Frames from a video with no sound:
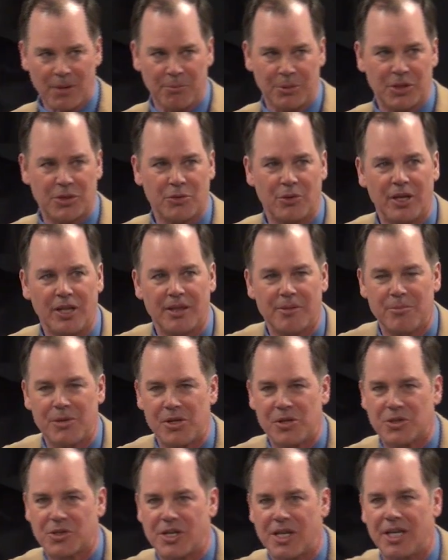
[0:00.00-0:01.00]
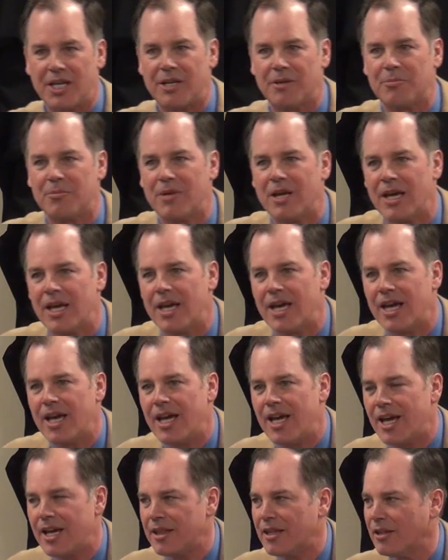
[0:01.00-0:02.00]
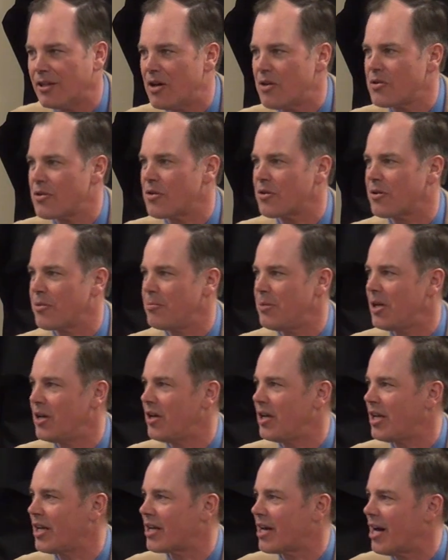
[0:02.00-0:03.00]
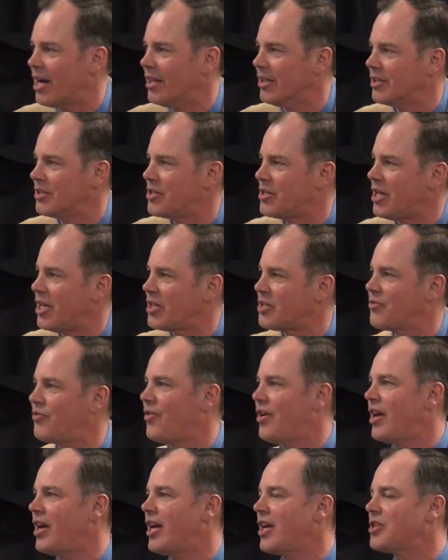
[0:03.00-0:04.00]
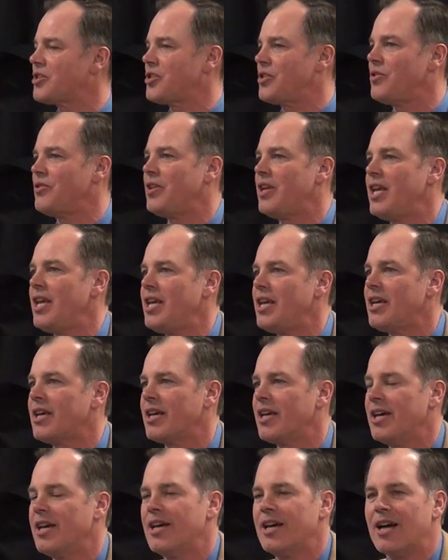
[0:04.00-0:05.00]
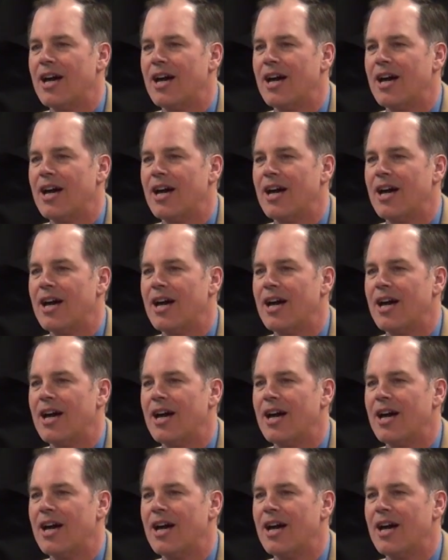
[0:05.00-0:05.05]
between the museum and the local community college. It's unique.